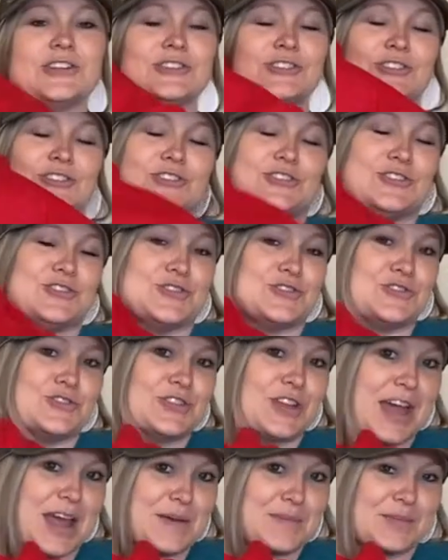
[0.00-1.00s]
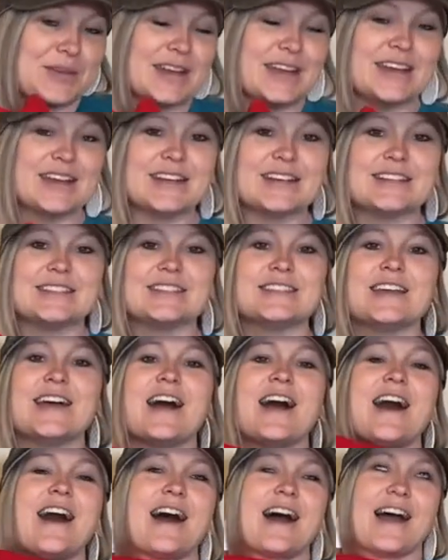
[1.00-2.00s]
Do you like blankets?
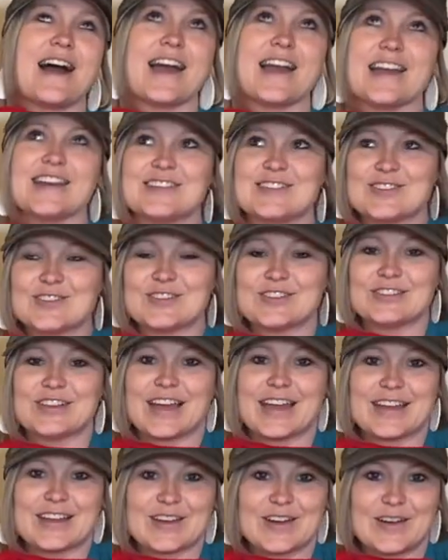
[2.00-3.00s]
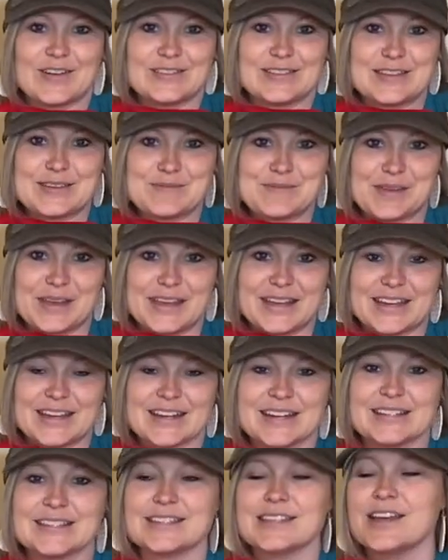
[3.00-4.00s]
I sure like cozy
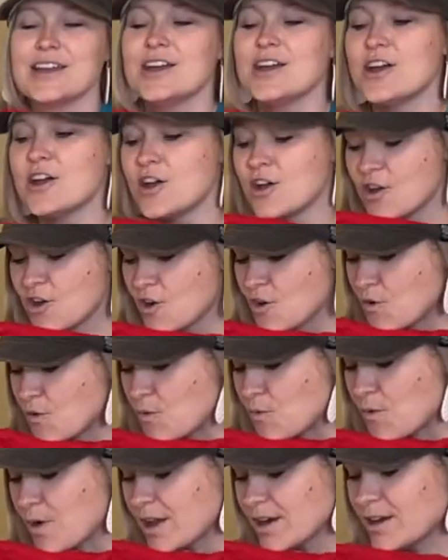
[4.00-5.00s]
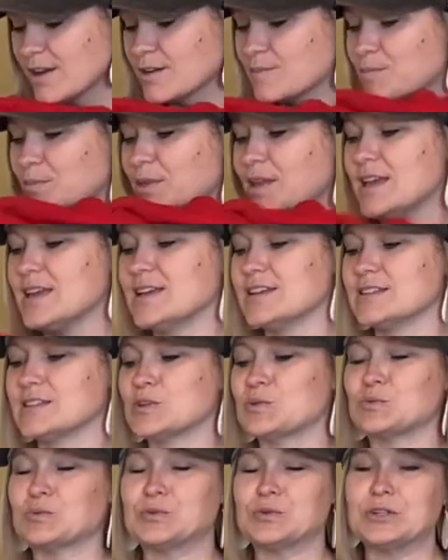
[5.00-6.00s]
blankets. What are blankets
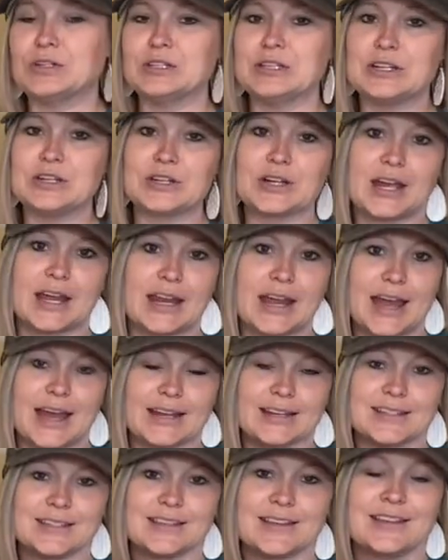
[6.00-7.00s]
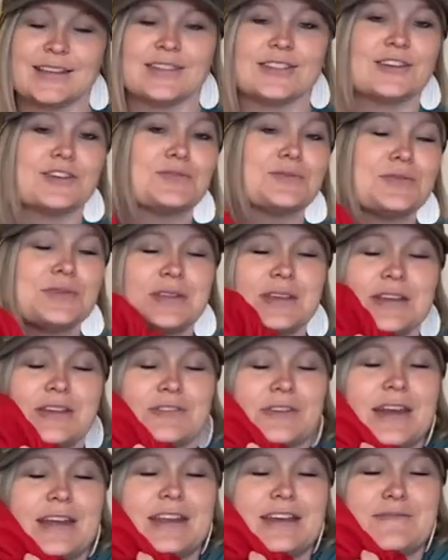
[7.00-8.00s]
really great at? They're really
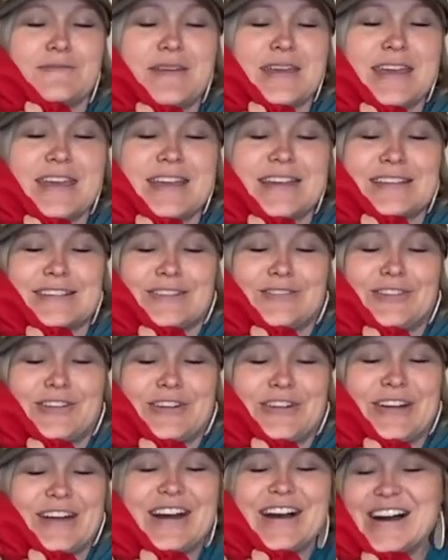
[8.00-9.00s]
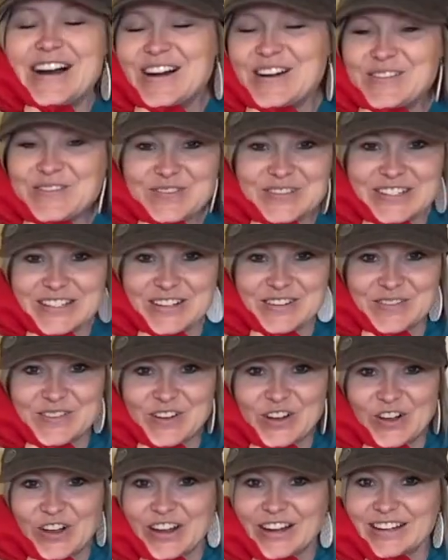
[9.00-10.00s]
great at making us feel
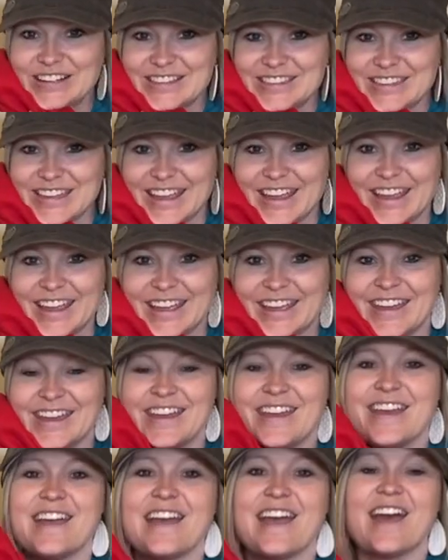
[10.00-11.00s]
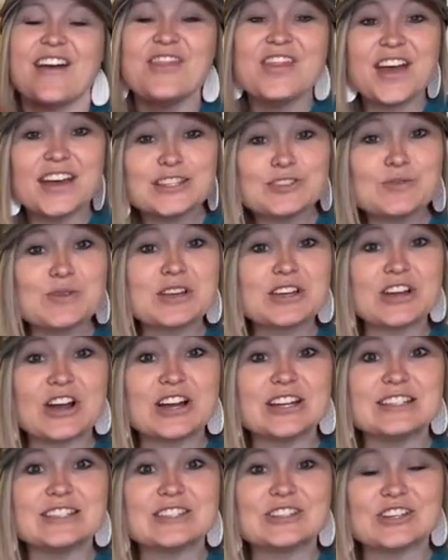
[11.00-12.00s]
comfortable, aren't they? And that's what
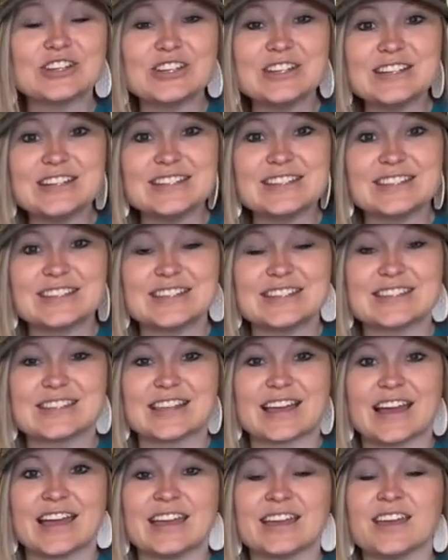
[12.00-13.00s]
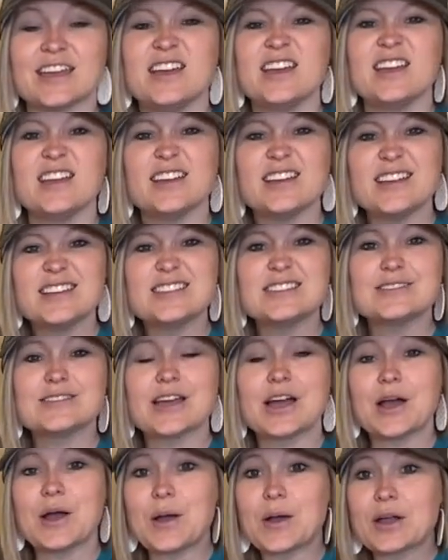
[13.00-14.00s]
God's goodness is like. It's
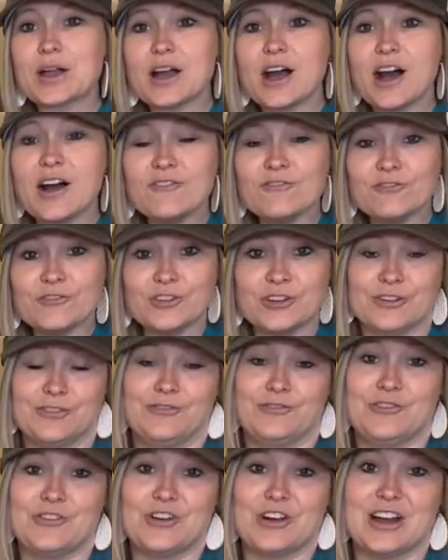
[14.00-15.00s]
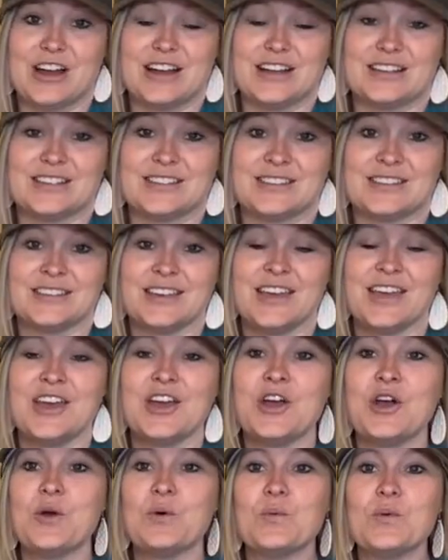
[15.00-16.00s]
comfort for us.
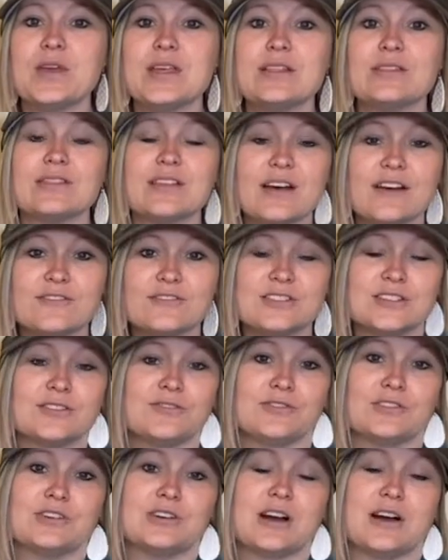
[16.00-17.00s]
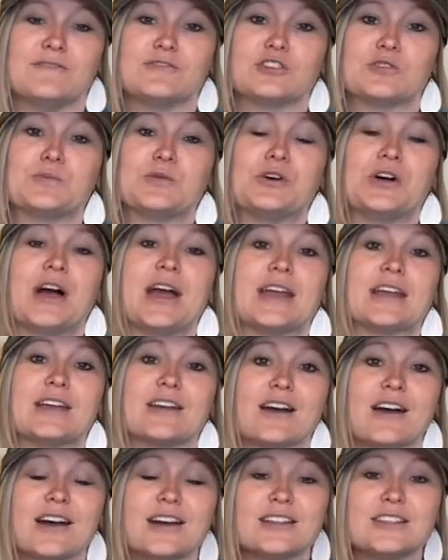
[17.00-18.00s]
We love to feel comfortable, and
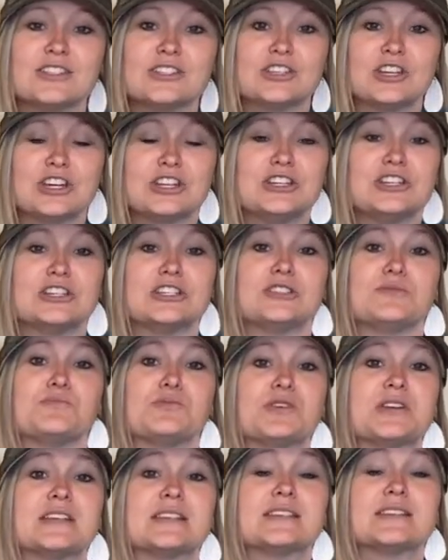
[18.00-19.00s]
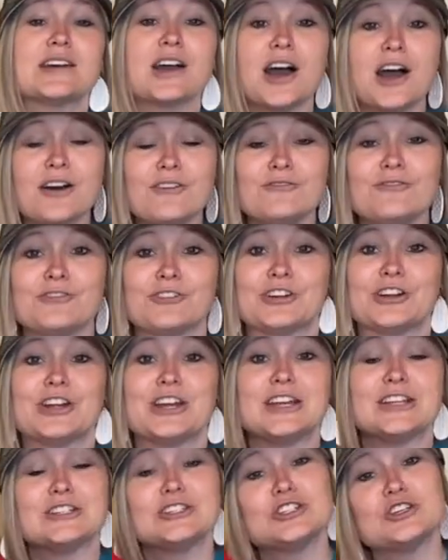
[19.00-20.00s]
God's goodness brings
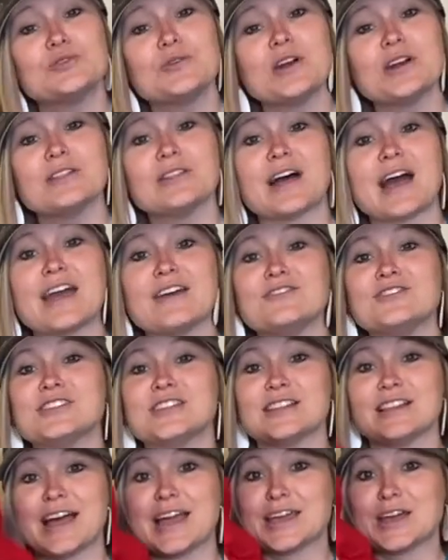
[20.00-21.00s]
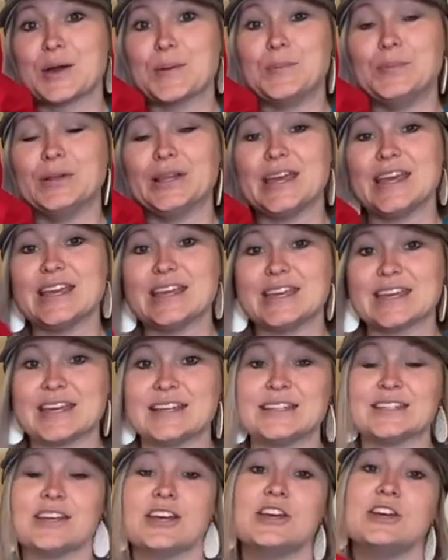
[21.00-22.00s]
comfort into our lives like a
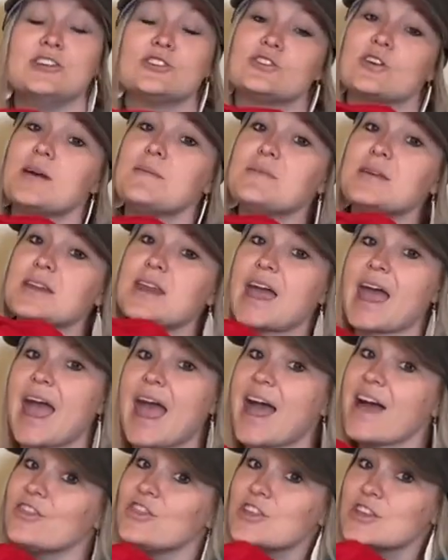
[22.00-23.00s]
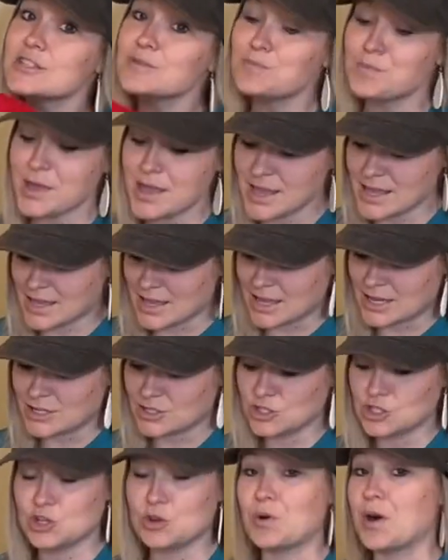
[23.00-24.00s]
blanket. So I'm gonna add this blanket
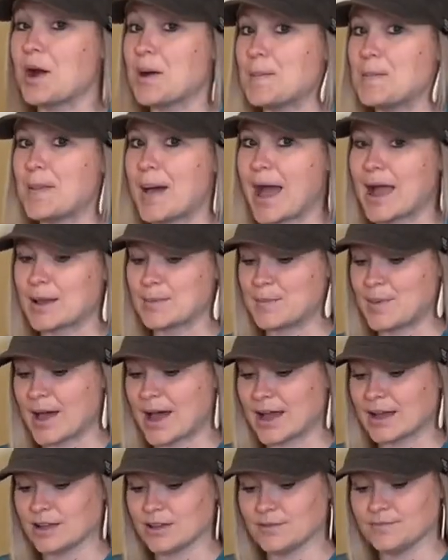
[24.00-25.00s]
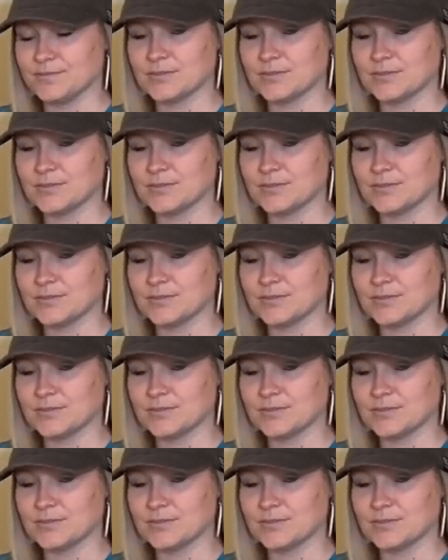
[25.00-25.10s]
to our backpack.